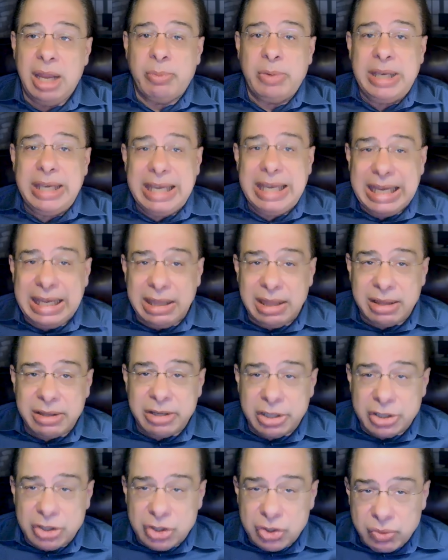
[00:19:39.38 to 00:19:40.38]
And we need
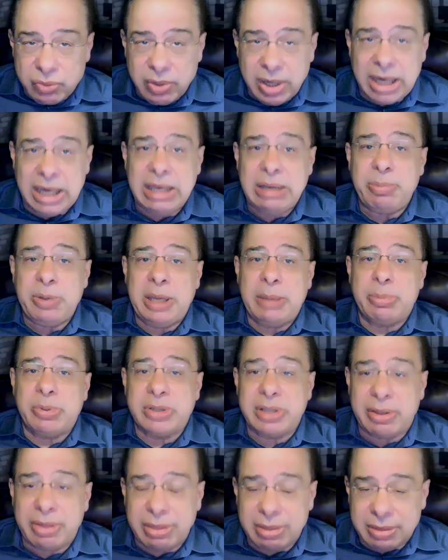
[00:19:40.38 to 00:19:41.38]
to train
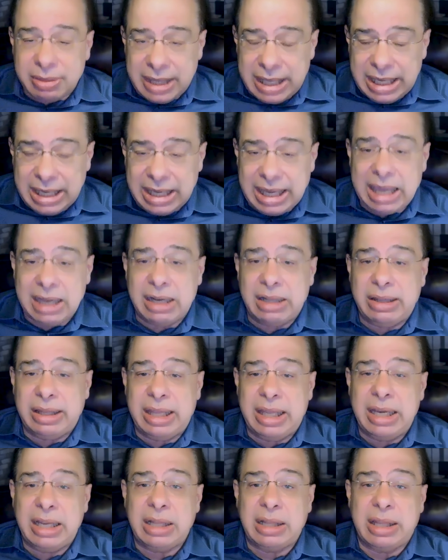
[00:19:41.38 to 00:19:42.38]
people to think
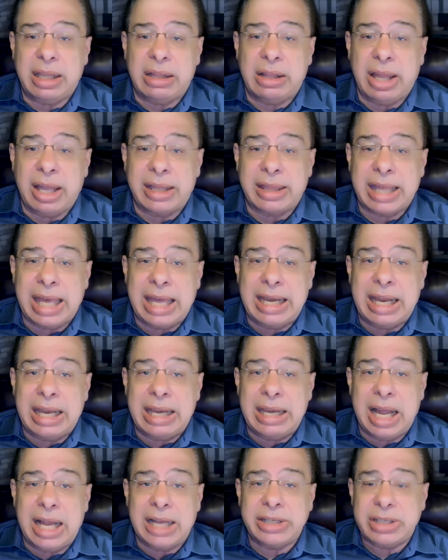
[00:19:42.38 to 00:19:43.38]
analytically like that
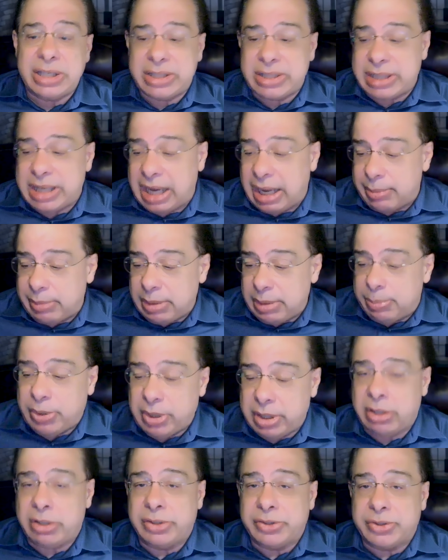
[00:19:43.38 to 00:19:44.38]
and not just say, how many
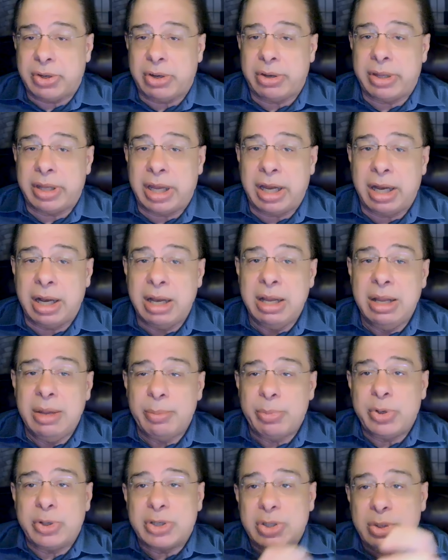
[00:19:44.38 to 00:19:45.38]
bullet holes are there
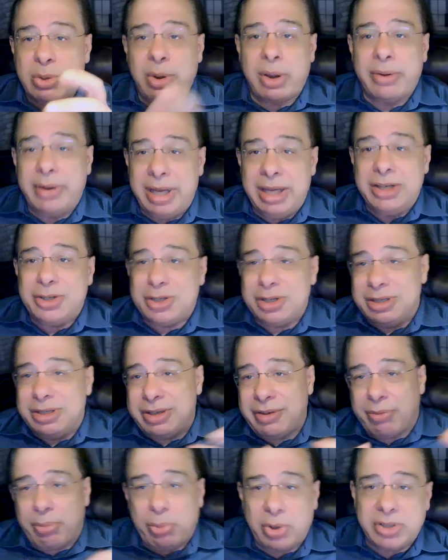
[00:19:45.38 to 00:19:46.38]
per square inch in
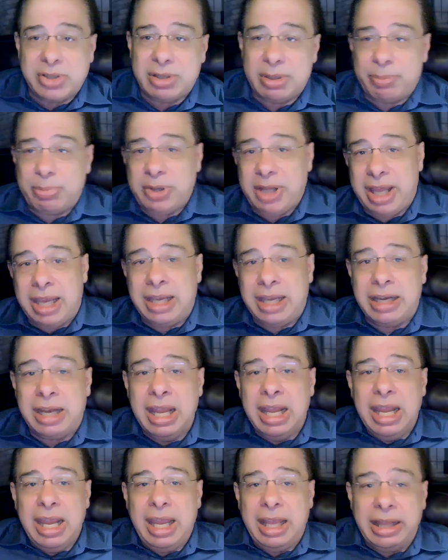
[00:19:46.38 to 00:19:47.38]
different parts of the
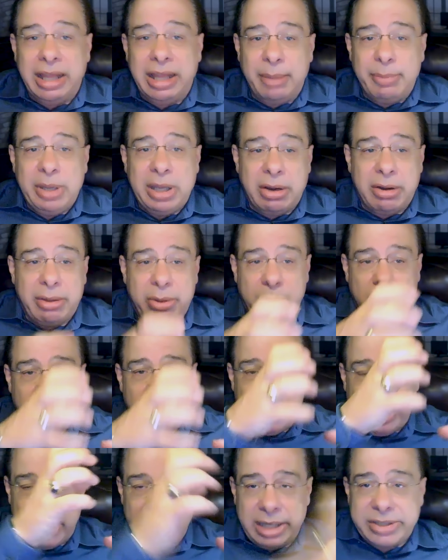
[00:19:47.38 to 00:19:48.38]
plane? And let me go to the
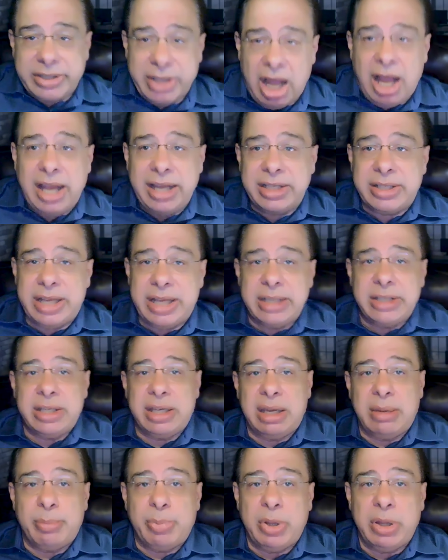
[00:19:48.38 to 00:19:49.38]
one that has the highest
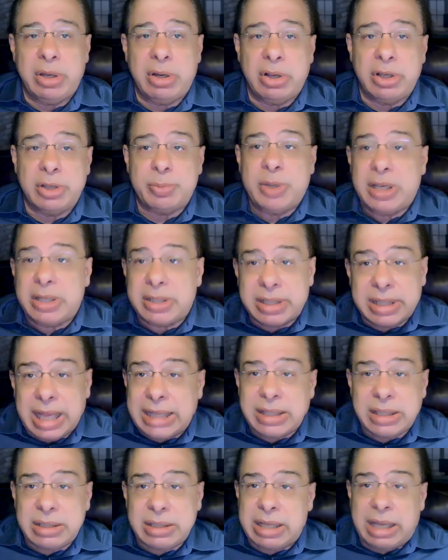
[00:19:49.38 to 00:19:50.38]
density of bullet holes, because
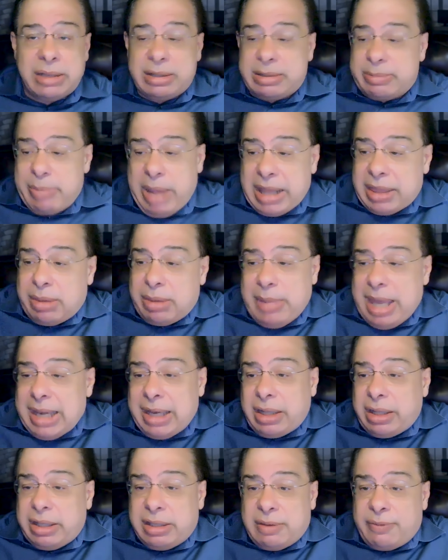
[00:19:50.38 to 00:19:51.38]
that's that
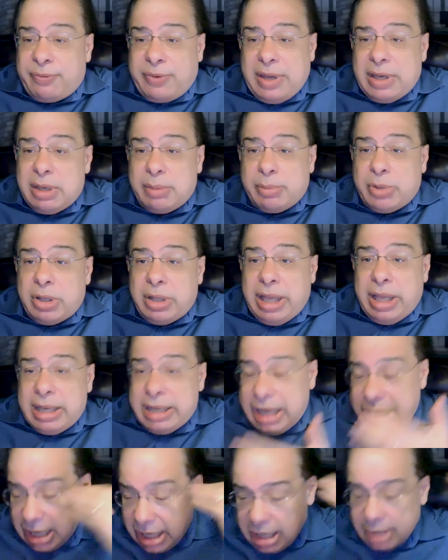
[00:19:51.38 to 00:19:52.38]
mathematically defendable
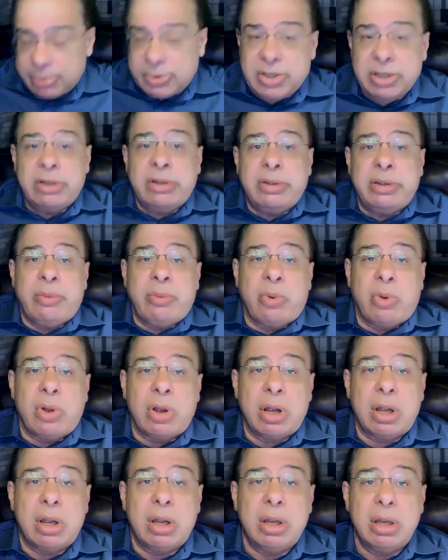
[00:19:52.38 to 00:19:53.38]
and absolutely
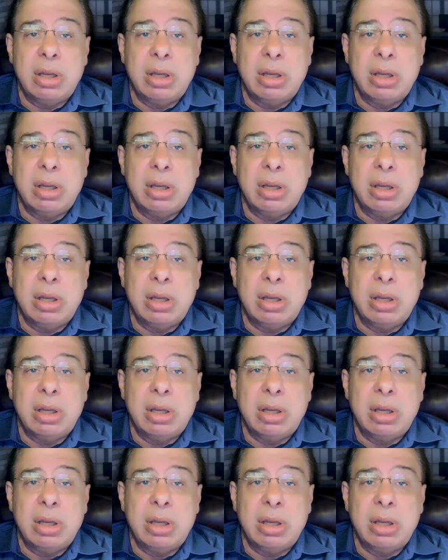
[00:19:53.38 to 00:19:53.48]
wrong